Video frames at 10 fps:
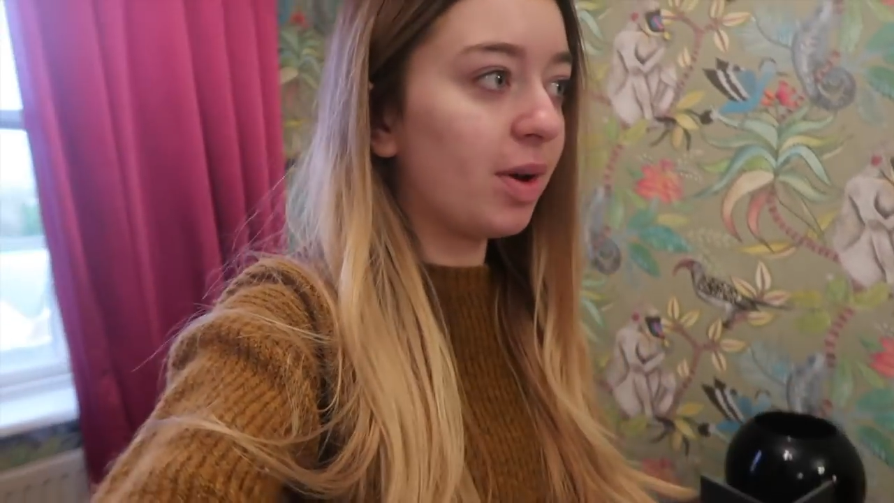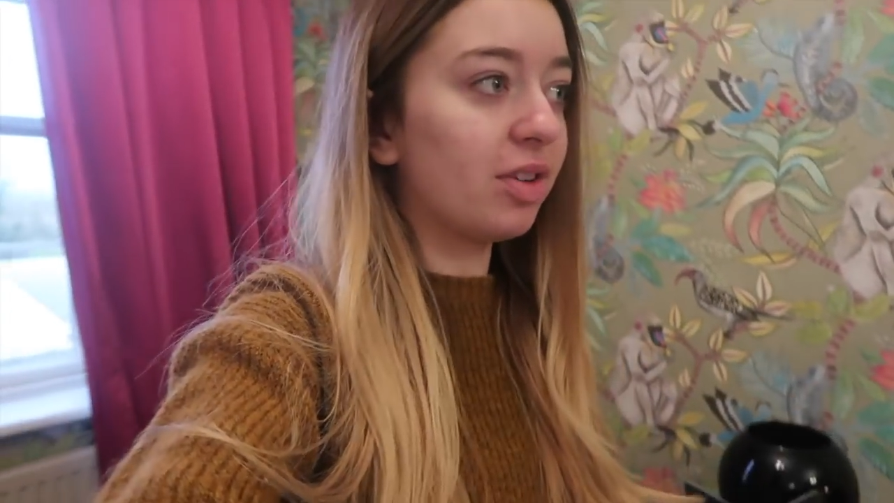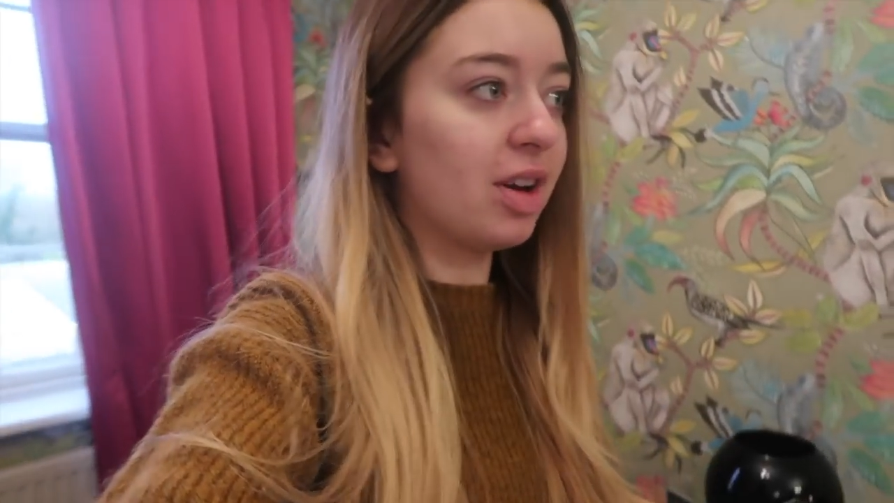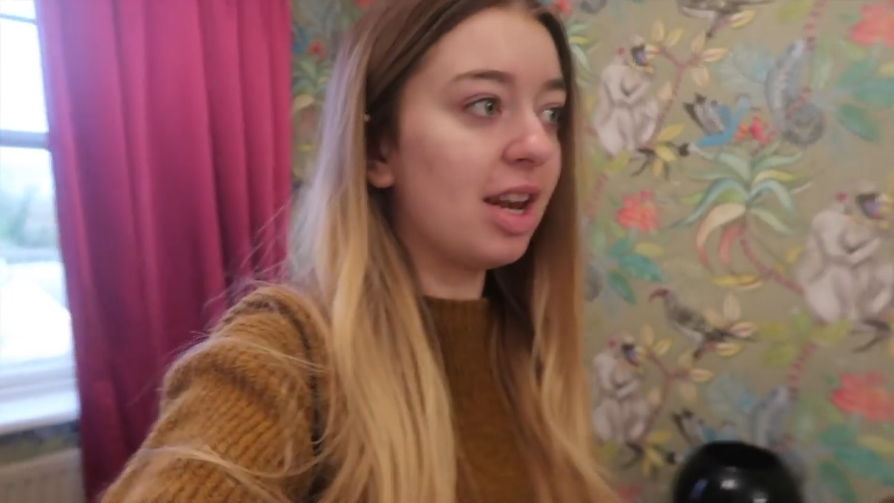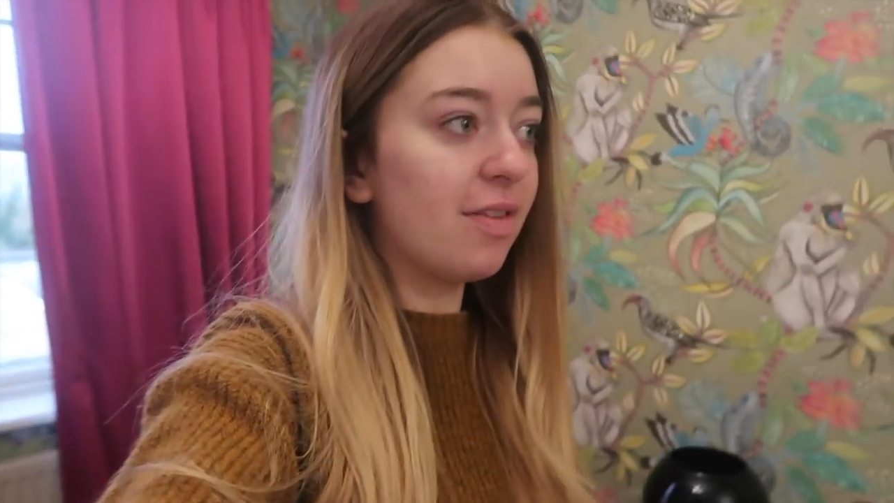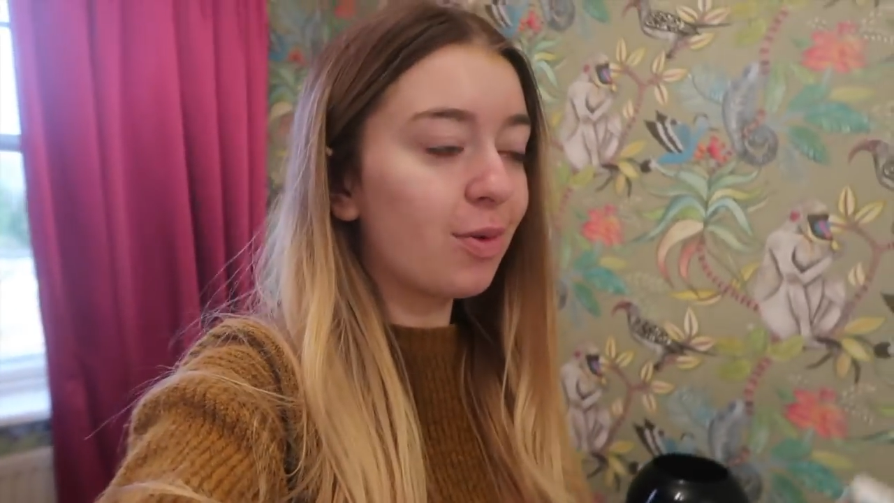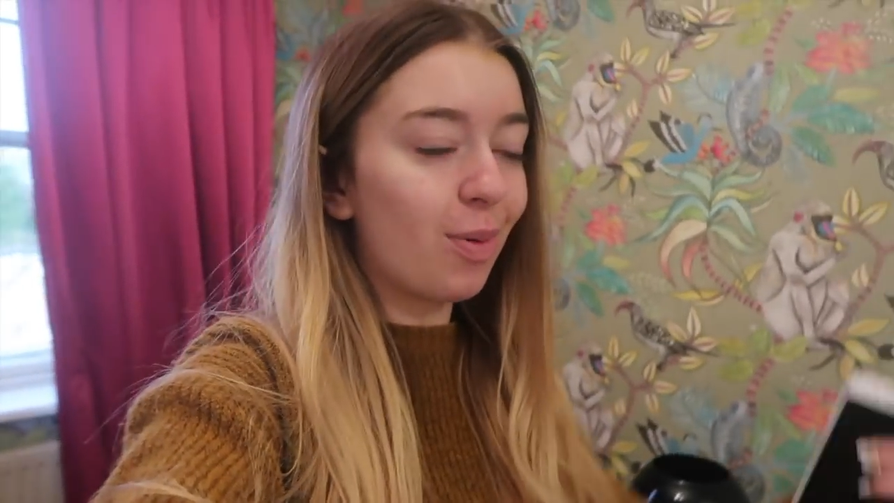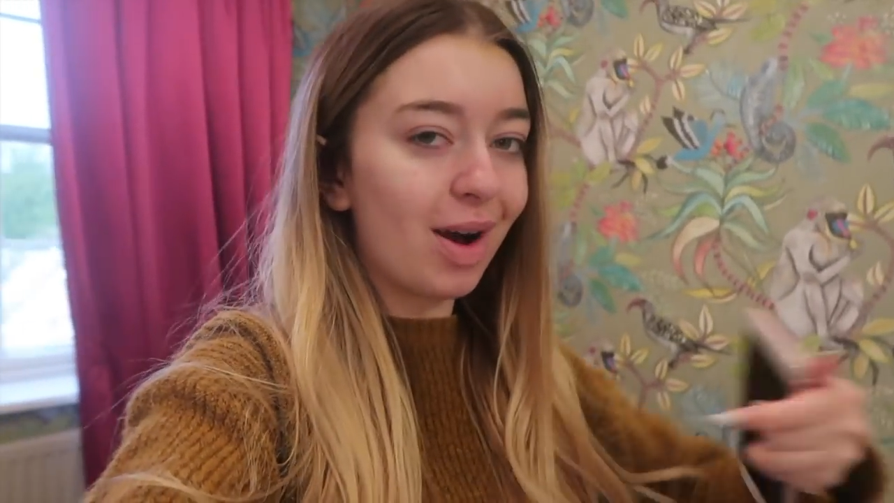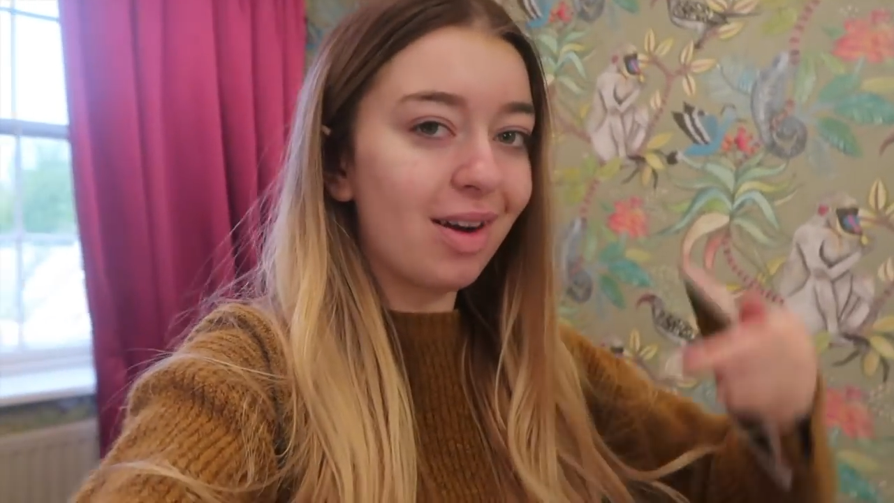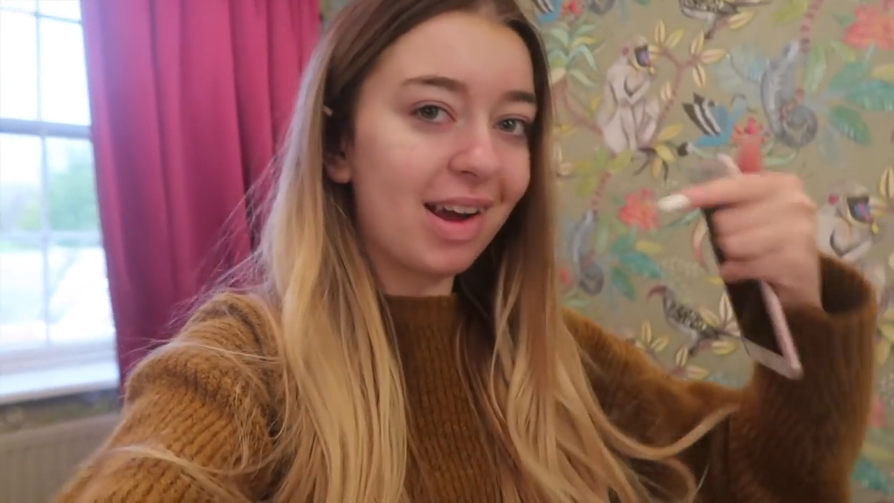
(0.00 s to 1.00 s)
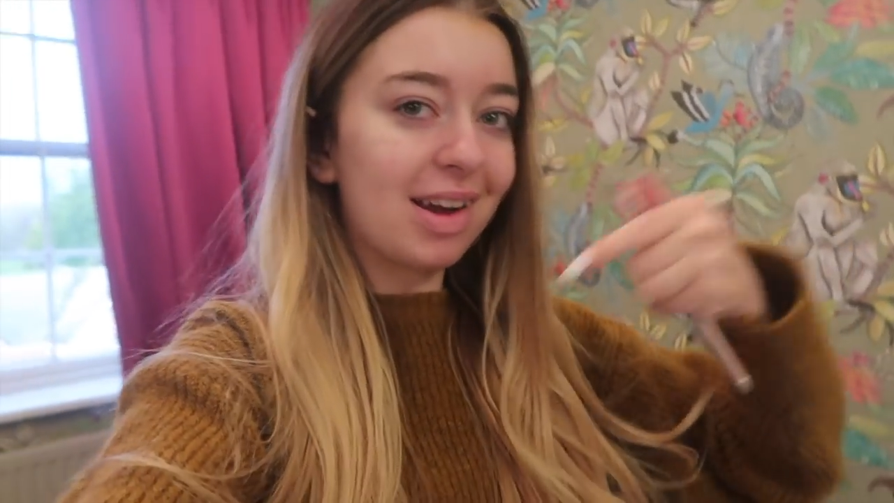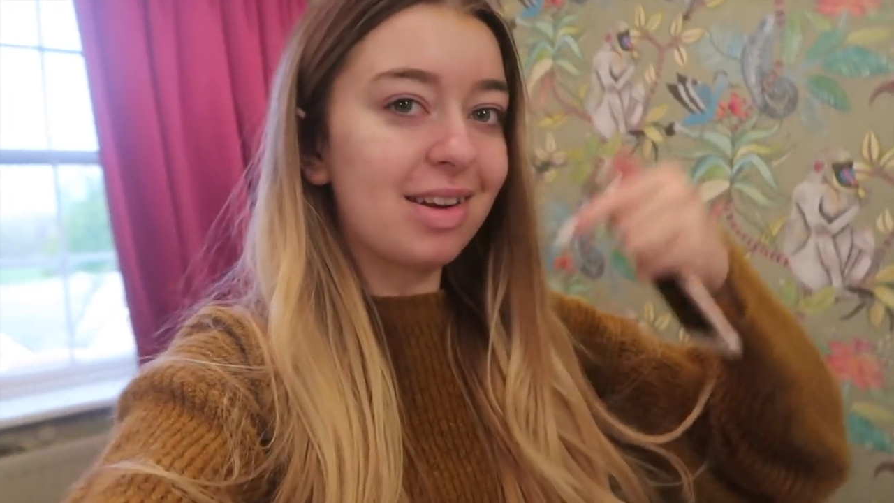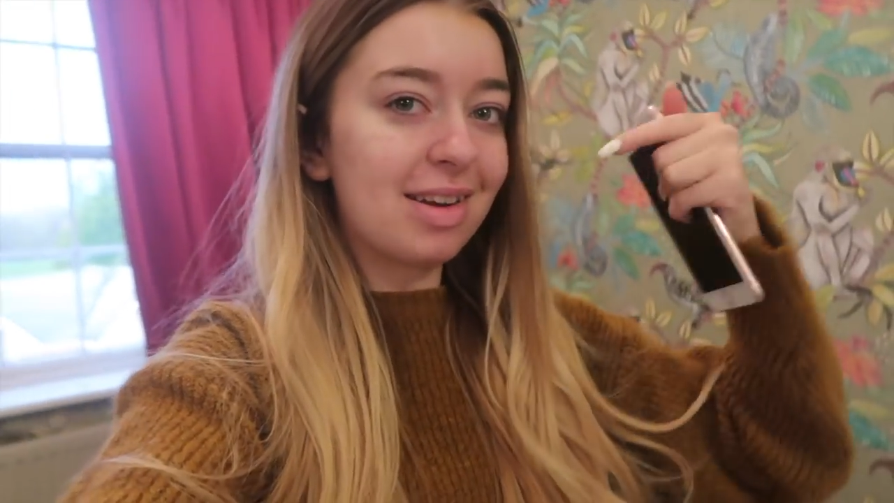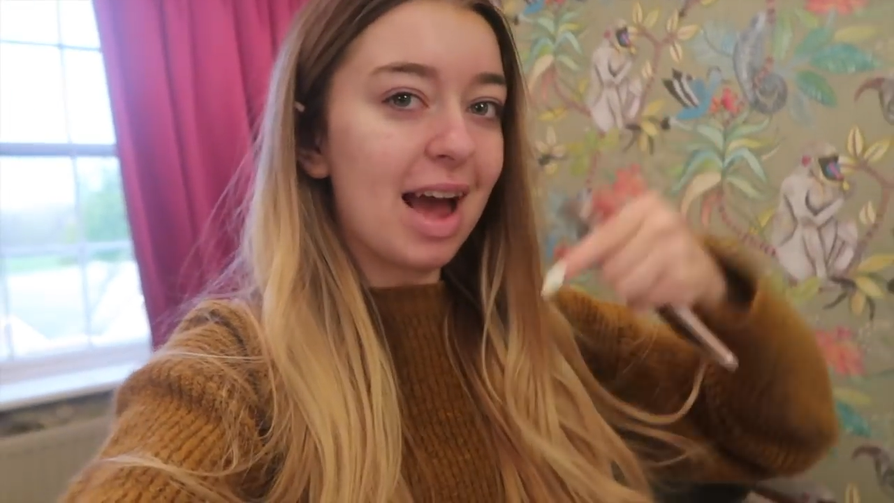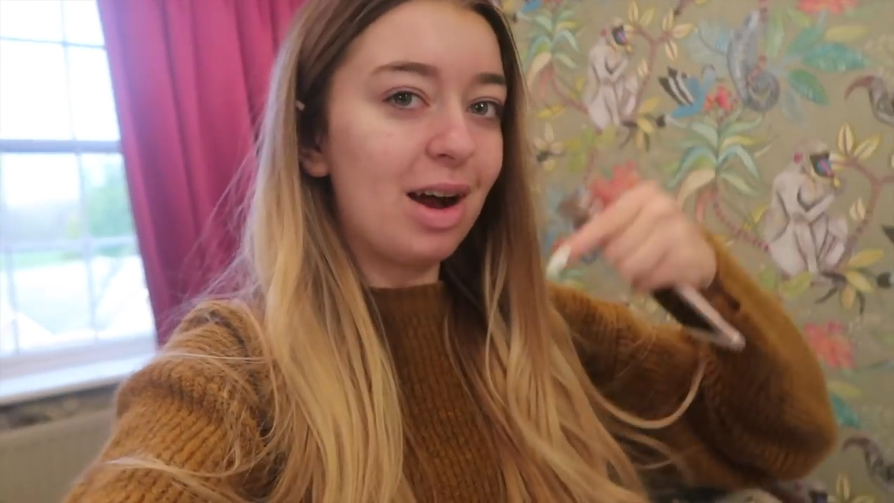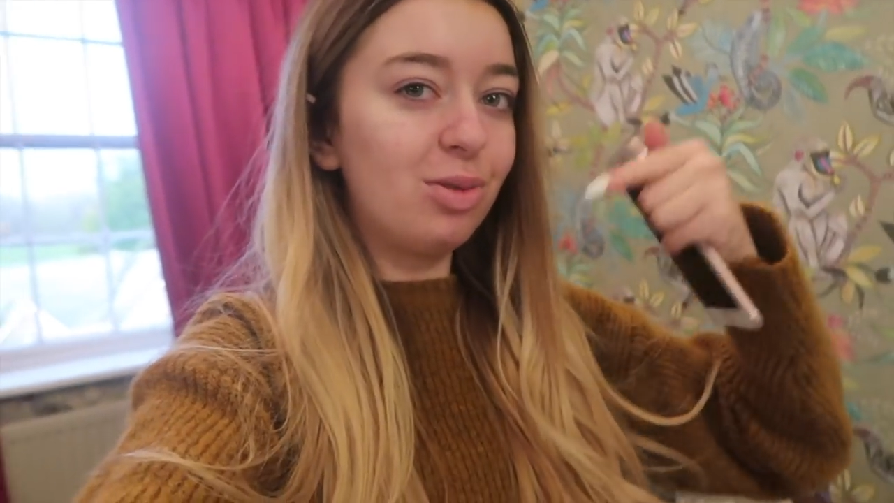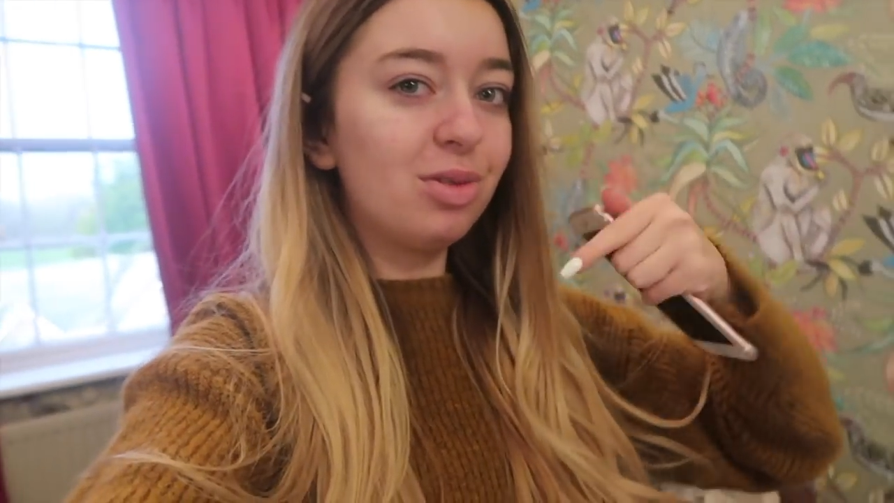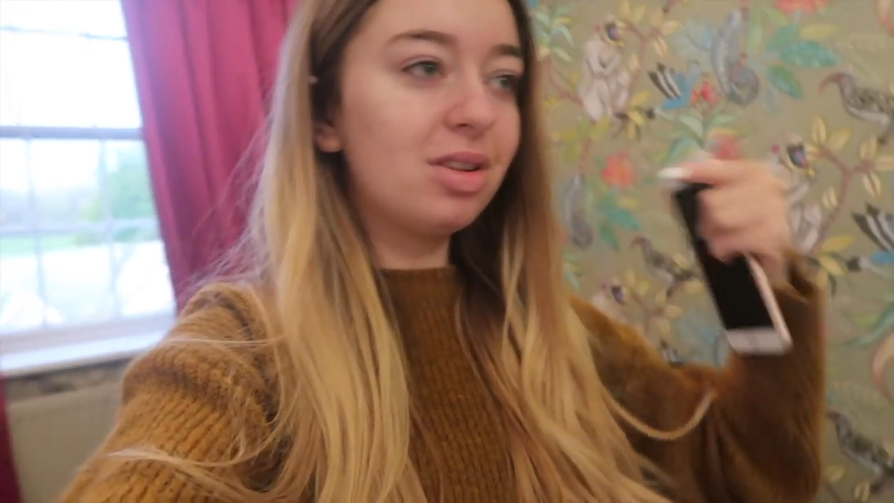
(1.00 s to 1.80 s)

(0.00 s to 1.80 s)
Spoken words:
because I live quite, like, down.